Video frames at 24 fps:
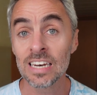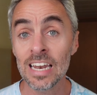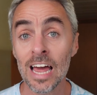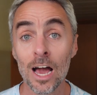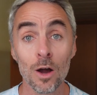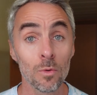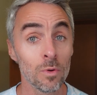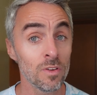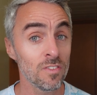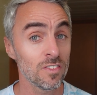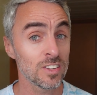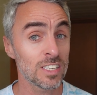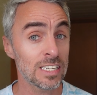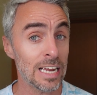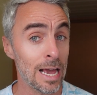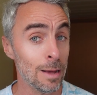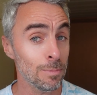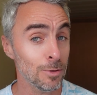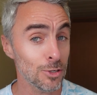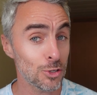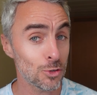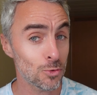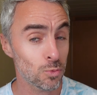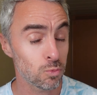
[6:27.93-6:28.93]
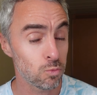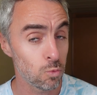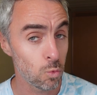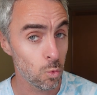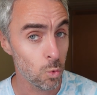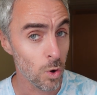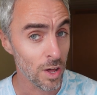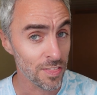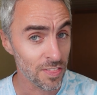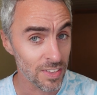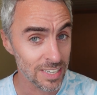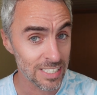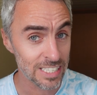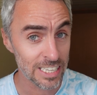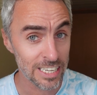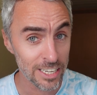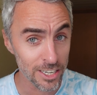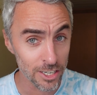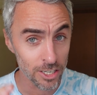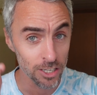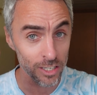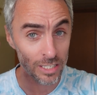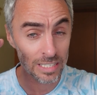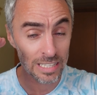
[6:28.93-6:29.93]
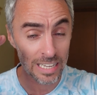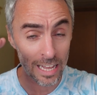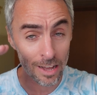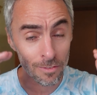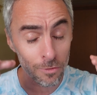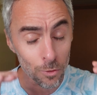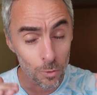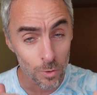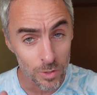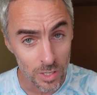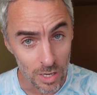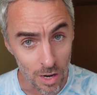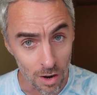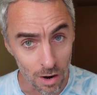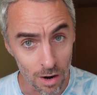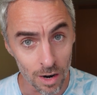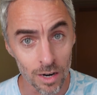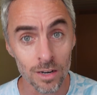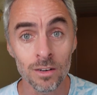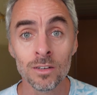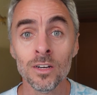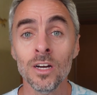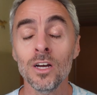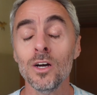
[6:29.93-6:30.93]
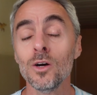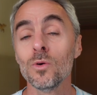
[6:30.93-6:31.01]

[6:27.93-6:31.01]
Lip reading: Now, we've established what the tier levels are.